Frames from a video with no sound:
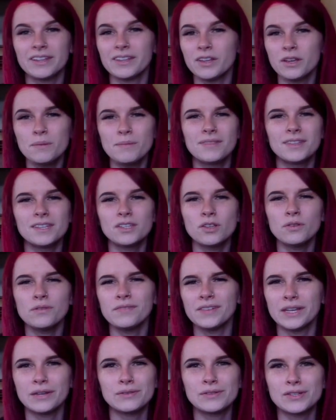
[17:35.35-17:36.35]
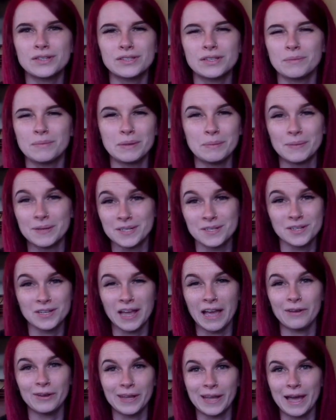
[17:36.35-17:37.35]
Look at this whole video is just gonna be me
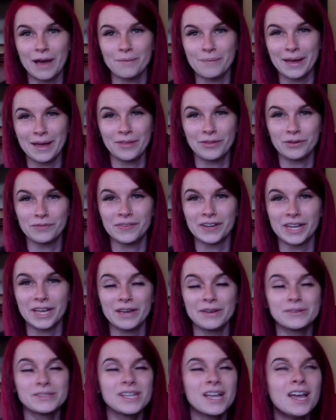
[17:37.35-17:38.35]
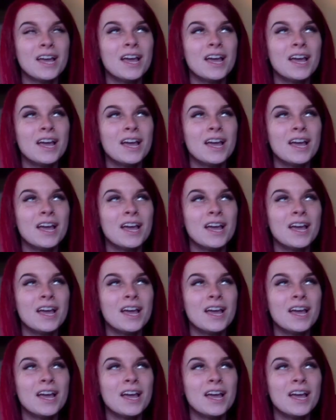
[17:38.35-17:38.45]
shouting out my other videos.